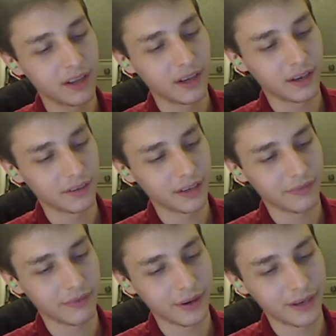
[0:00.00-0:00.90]
it's not
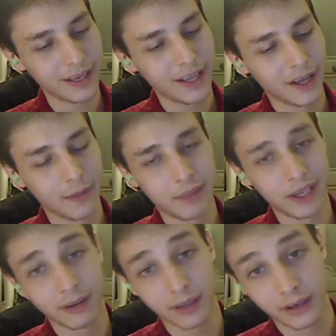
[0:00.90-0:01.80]
very
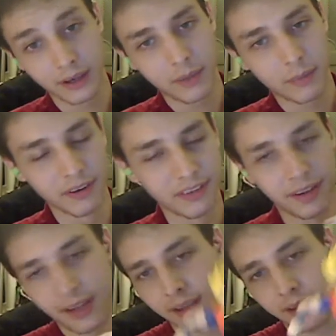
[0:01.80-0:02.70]
appealing per
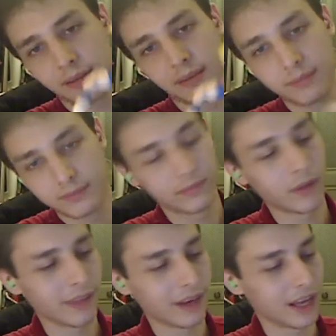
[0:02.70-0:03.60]
se.
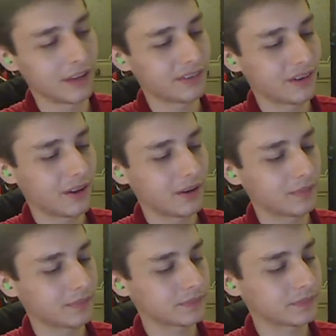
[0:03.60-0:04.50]
Nonetheless,
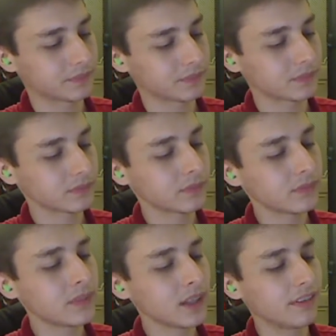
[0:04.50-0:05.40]

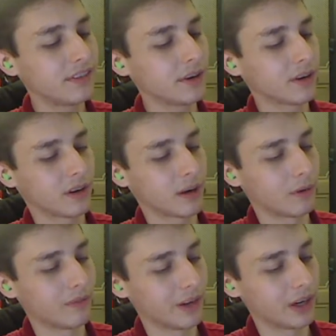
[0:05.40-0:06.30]
he's still an incredible
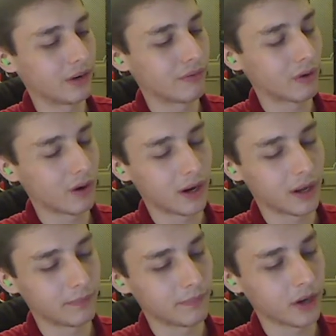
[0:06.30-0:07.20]
figure for
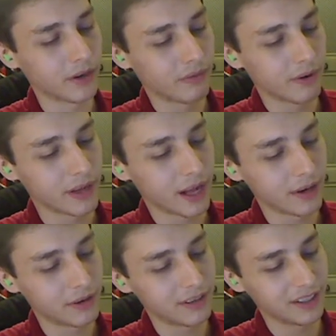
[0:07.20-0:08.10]
under
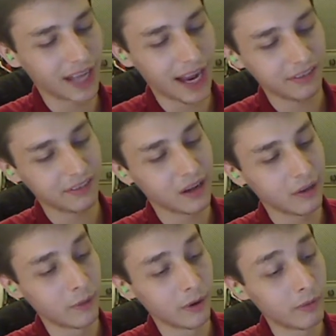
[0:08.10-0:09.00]
$4. He lacks
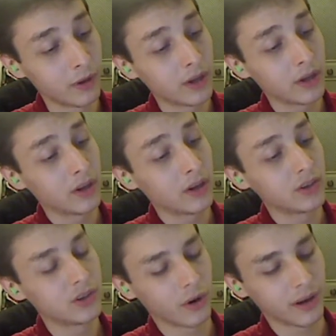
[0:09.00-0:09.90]
elbow
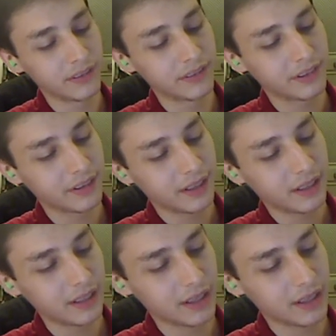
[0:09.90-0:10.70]
joints, he